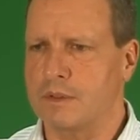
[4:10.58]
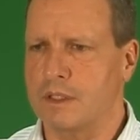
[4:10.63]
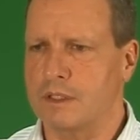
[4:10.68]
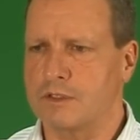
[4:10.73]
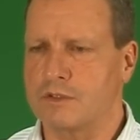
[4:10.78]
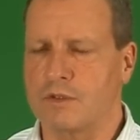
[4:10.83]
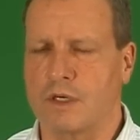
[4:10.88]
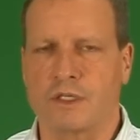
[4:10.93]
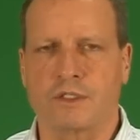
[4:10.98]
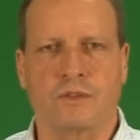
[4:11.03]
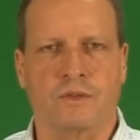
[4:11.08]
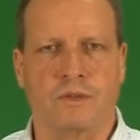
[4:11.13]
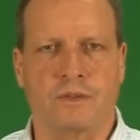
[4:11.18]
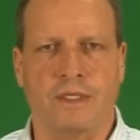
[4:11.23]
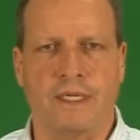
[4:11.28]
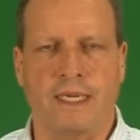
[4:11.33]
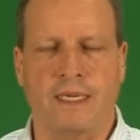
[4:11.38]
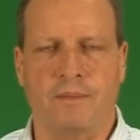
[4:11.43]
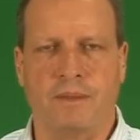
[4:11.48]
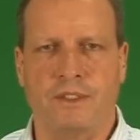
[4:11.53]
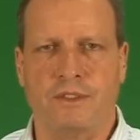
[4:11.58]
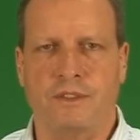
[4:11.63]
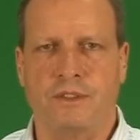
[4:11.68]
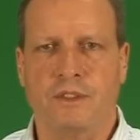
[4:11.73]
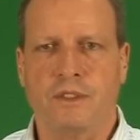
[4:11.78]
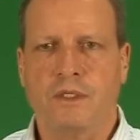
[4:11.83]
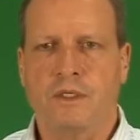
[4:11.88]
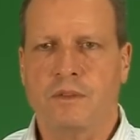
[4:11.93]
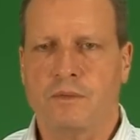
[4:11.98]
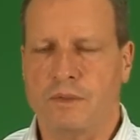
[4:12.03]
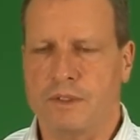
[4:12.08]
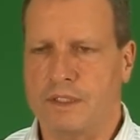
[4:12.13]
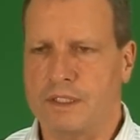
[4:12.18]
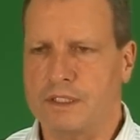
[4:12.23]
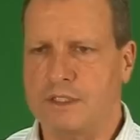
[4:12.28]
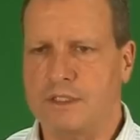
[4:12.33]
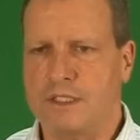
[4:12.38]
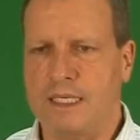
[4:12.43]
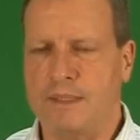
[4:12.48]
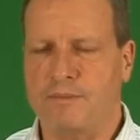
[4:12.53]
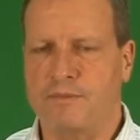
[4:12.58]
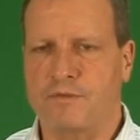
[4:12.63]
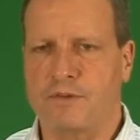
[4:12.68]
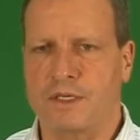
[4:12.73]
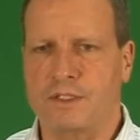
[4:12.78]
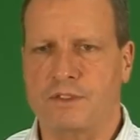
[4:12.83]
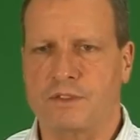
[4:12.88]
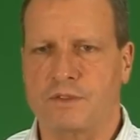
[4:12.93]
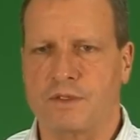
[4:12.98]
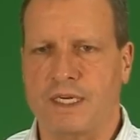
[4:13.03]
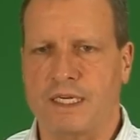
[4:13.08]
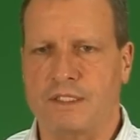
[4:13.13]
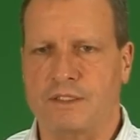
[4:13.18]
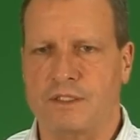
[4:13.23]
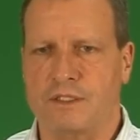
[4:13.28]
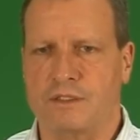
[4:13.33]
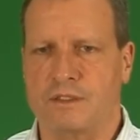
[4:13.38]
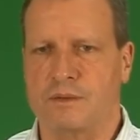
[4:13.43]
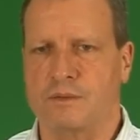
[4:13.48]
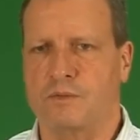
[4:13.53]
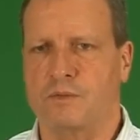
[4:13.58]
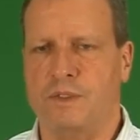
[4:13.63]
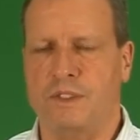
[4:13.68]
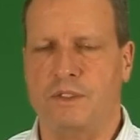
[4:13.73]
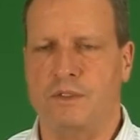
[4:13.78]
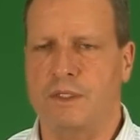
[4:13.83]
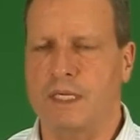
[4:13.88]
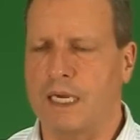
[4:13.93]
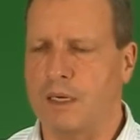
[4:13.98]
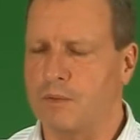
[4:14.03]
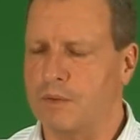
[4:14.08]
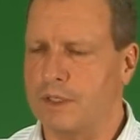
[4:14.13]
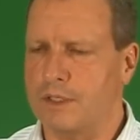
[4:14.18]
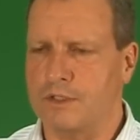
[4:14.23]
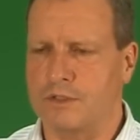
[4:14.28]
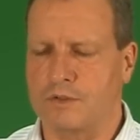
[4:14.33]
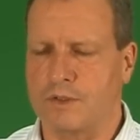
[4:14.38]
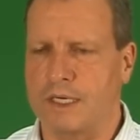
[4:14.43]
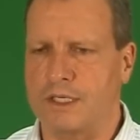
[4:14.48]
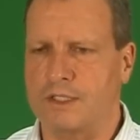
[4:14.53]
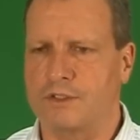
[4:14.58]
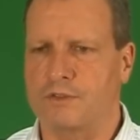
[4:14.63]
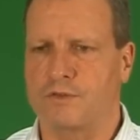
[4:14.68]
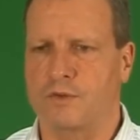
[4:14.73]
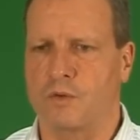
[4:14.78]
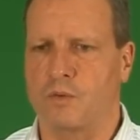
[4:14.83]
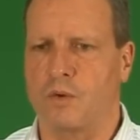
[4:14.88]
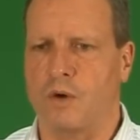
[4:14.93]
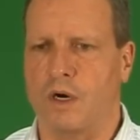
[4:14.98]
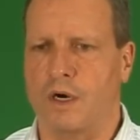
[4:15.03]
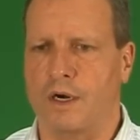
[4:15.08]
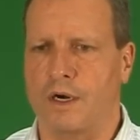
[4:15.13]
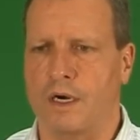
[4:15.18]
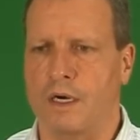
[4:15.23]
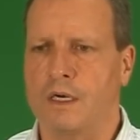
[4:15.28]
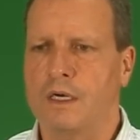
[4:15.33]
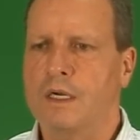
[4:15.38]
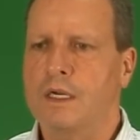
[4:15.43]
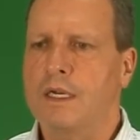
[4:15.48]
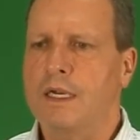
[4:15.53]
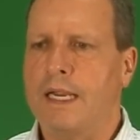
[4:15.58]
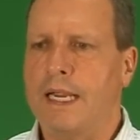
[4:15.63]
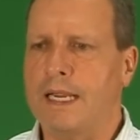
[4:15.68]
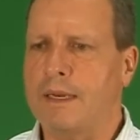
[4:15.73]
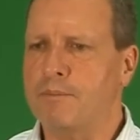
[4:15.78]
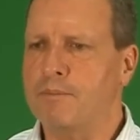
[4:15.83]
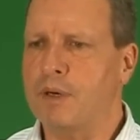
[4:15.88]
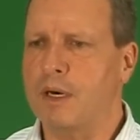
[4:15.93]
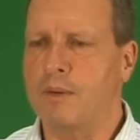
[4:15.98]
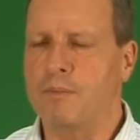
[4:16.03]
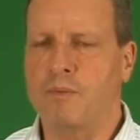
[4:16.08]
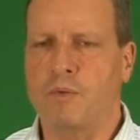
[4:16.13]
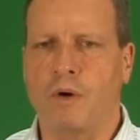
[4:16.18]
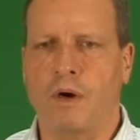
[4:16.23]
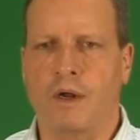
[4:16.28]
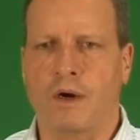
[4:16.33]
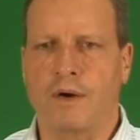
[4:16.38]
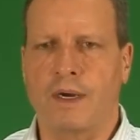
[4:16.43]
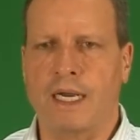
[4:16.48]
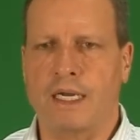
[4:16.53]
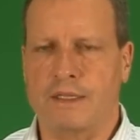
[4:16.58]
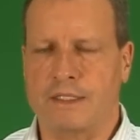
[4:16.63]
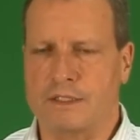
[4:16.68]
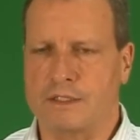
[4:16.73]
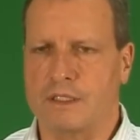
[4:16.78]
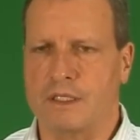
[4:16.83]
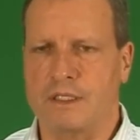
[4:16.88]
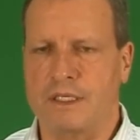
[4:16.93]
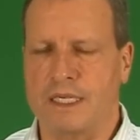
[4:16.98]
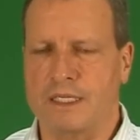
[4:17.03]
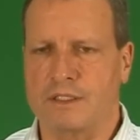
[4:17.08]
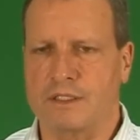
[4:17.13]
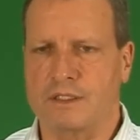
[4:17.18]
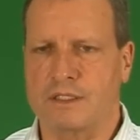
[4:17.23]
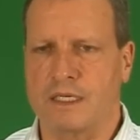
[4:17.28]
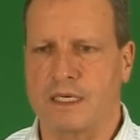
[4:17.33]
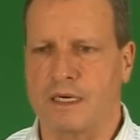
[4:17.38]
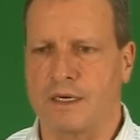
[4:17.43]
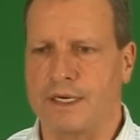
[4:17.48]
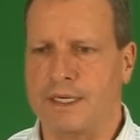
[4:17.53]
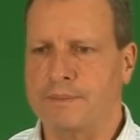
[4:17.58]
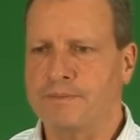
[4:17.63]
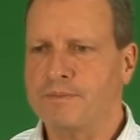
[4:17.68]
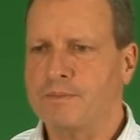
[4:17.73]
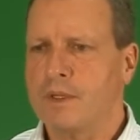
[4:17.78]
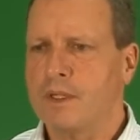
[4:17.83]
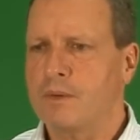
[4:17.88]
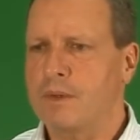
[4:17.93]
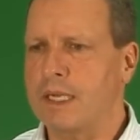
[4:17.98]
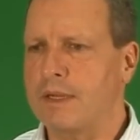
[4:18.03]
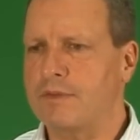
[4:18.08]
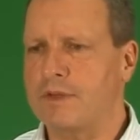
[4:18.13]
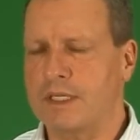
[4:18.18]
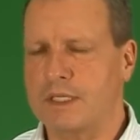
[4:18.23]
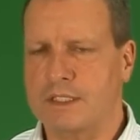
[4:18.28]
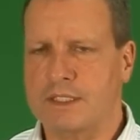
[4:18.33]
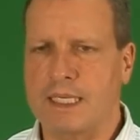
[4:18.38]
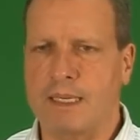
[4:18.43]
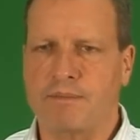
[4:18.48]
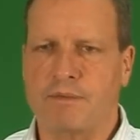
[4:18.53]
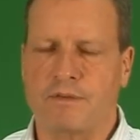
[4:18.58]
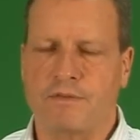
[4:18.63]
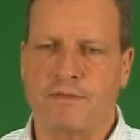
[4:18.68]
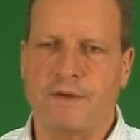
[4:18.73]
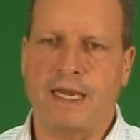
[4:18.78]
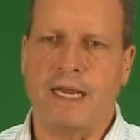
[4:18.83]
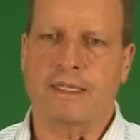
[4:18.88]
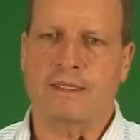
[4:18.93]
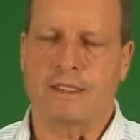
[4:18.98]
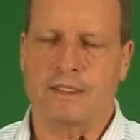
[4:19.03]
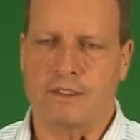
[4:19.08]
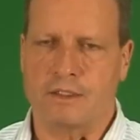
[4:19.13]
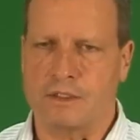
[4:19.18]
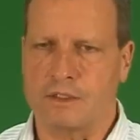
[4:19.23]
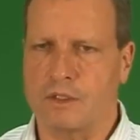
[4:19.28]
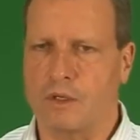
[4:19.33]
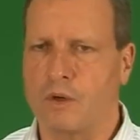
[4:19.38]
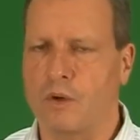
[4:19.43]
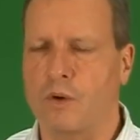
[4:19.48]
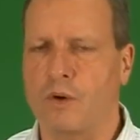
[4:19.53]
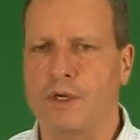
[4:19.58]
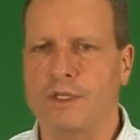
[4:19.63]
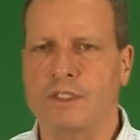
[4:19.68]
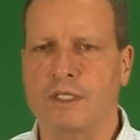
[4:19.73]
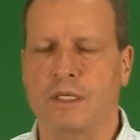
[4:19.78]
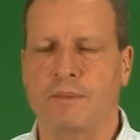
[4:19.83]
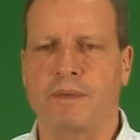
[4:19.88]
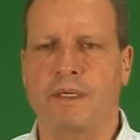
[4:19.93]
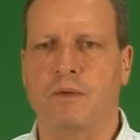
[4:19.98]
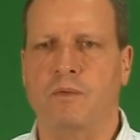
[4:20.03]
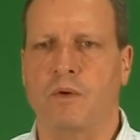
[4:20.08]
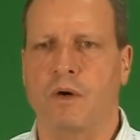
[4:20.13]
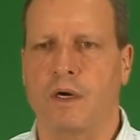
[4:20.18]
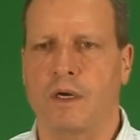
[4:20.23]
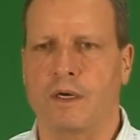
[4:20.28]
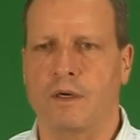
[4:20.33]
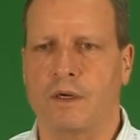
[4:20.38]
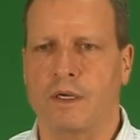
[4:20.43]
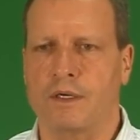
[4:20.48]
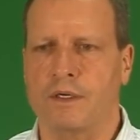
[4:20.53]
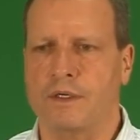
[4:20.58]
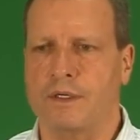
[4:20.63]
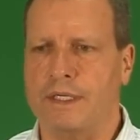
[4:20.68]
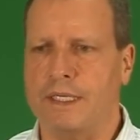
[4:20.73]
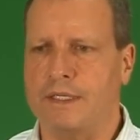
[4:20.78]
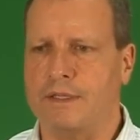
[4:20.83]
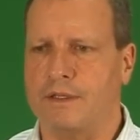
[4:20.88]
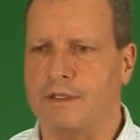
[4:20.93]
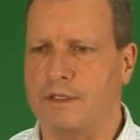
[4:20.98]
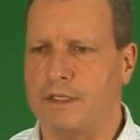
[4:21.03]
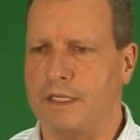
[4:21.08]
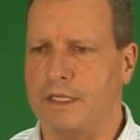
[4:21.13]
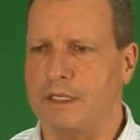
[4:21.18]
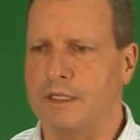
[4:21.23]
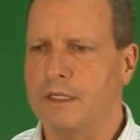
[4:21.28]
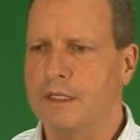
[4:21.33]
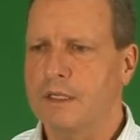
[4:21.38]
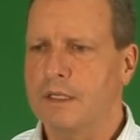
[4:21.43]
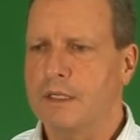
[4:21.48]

structural damage with these deep French drain systems. We do not want to dredge for water and pump water out that's unnecessary. We have to accept the fact that there's always going to be water underneath the